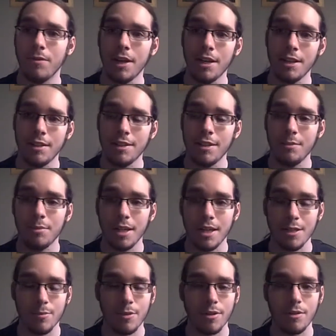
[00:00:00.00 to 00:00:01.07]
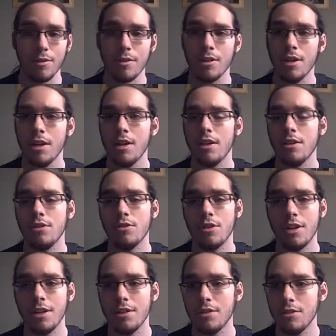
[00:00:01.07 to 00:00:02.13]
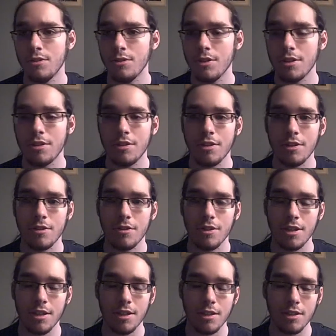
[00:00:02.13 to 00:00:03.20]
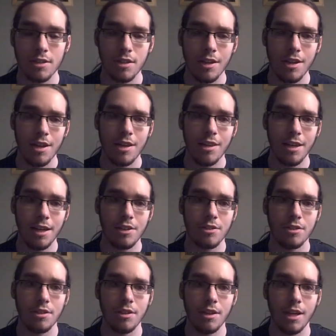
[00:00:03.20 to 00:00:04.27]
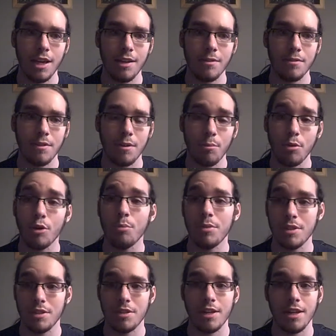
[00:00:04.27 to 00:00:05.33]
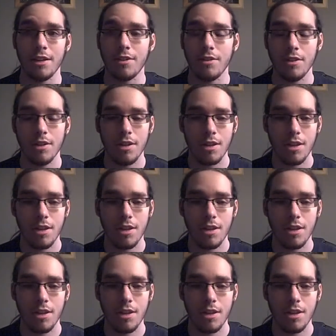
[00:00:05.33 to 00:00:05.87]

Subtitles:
fighting Team Plasma or trying to do this, or this. They actually have a purpose now.